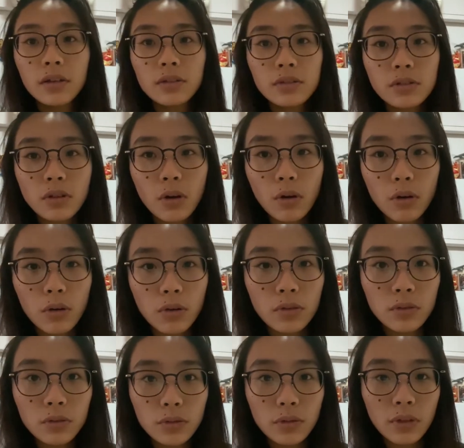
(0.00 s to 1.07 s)

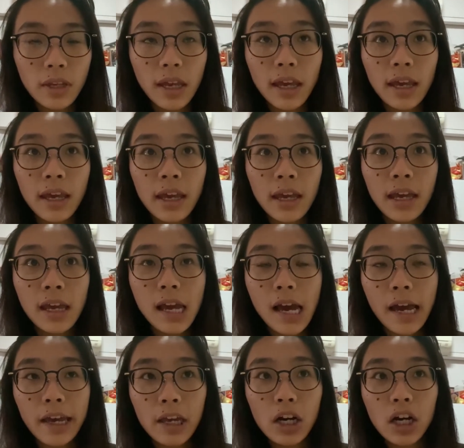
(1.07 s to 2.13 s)
So today
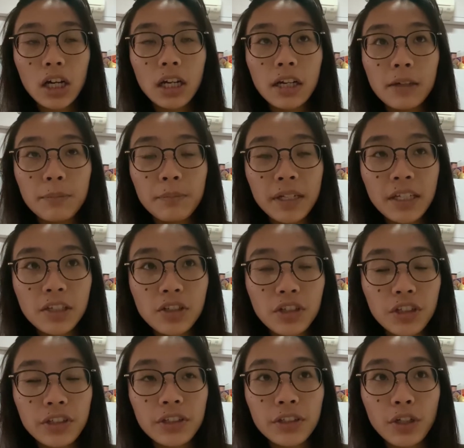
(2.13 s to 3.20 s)
I got a picture
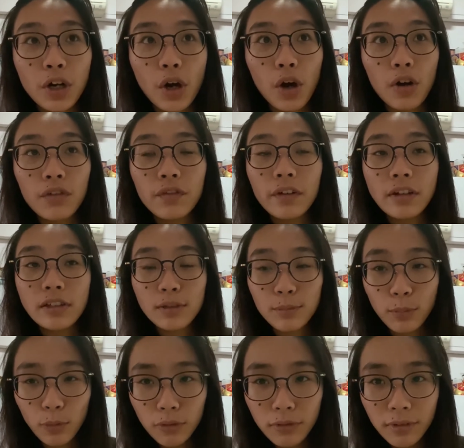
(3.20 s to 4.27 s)
of a
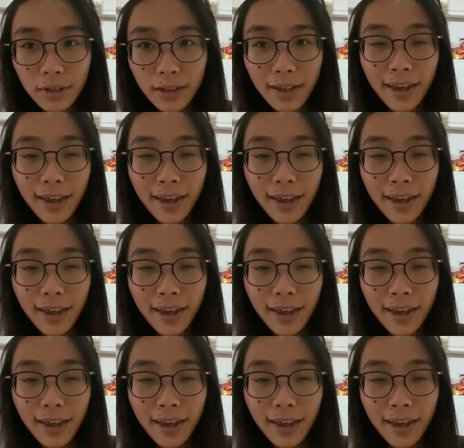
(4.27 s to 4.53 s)
spoon